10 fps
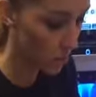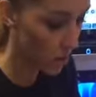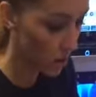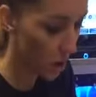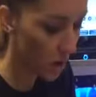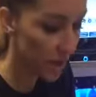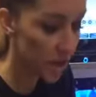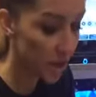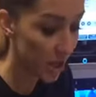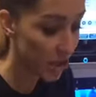all the
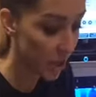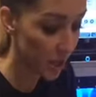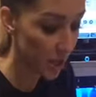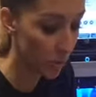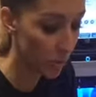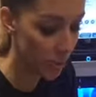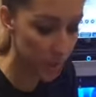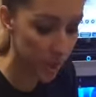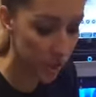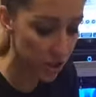congestion. And when I say
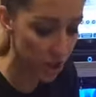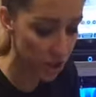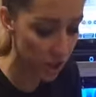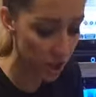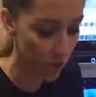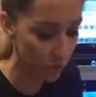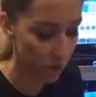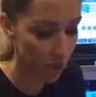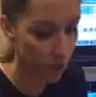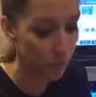congestion, I
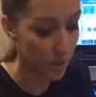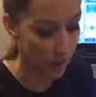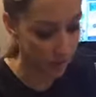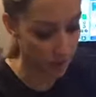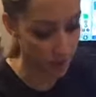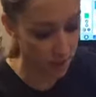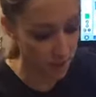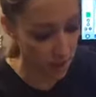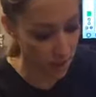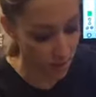mean blackheads.
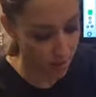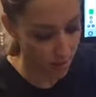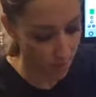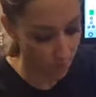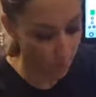So,